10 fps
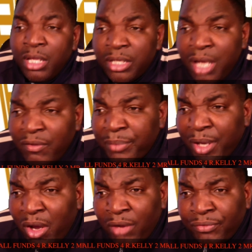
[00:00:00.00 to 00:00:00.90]

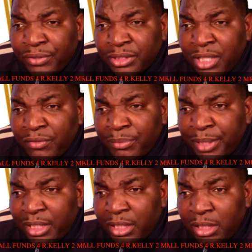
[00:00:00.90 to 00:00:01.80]
Government offers
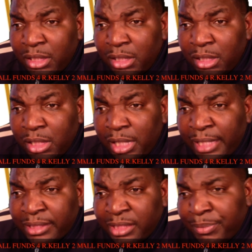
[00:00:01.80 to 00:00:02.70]
Government
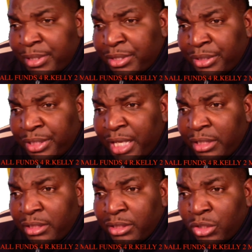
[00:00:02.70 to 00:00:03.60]
Exhibit
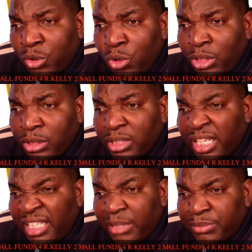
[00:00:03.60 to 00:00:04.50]
38. The court,
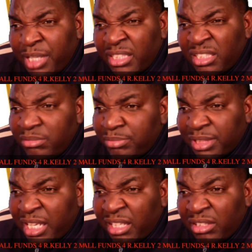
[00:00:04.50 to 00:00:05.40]
any objection?
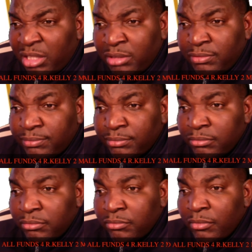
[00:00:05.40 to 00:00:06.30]
Ms. Kennedy, none.
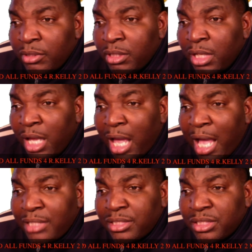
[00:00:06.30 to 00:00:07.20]

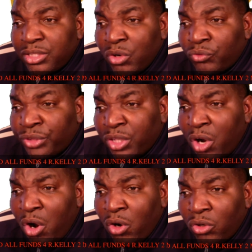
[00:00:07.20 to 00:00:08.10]
I just don't
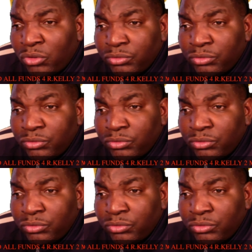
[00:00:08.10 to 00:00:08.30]
recall.